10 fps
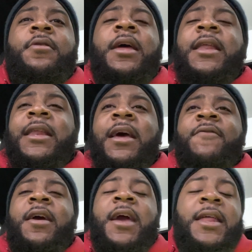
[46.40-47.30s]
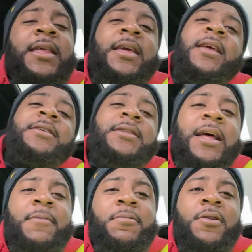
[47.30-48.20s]
and Devin Haney ain't
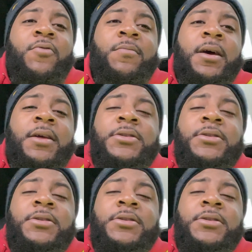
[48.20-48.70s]
stopping nobody.